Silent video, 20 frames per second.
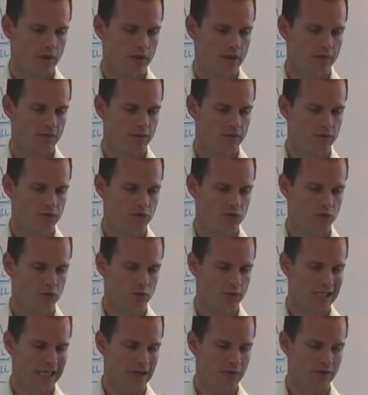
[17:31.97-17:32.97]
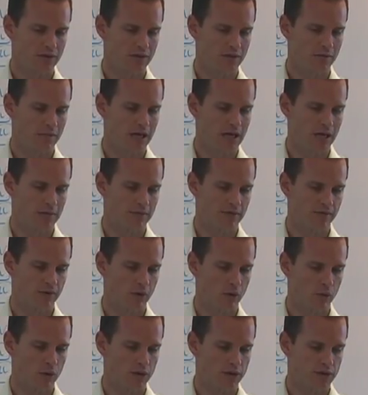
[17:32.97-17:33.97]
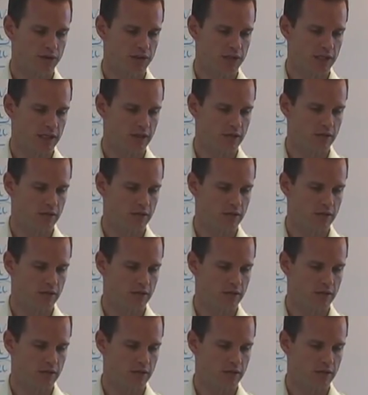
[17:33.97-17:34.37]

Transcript: if you scroll down to the bottom of our worksheet,